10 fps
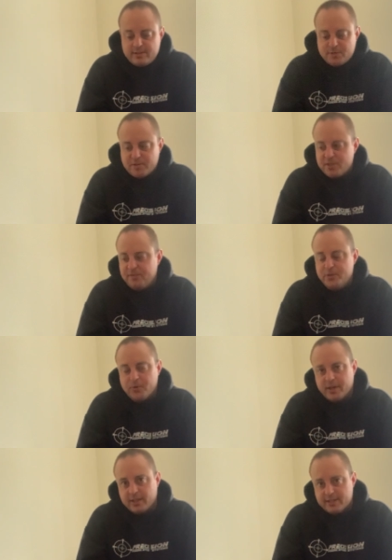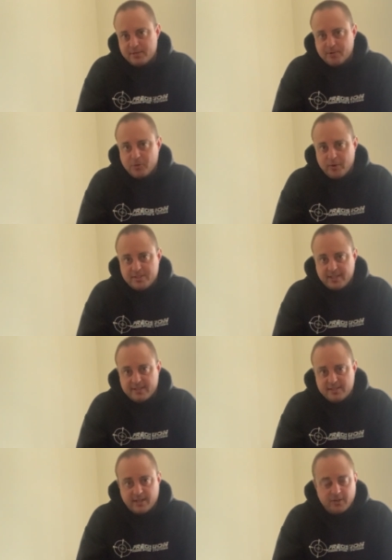Especially if you're doing it like typical West
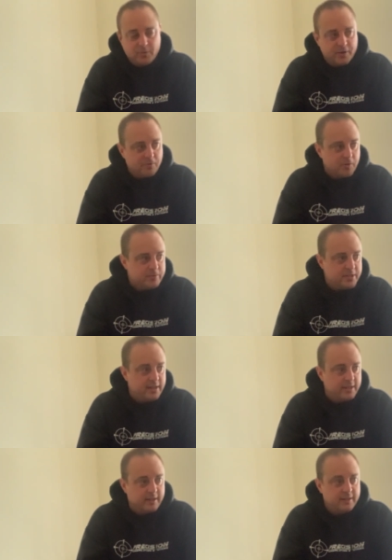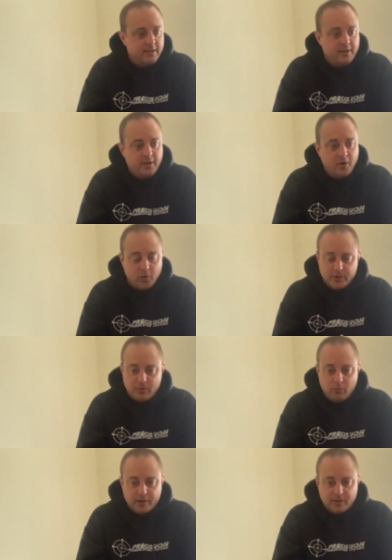Side style, where you're rotating only
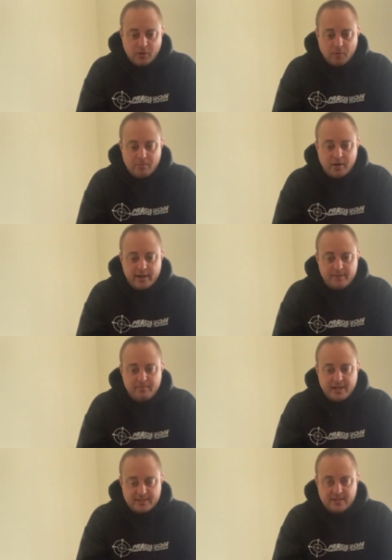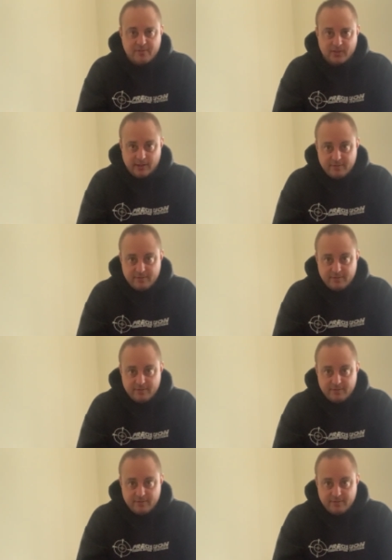one lower body max effort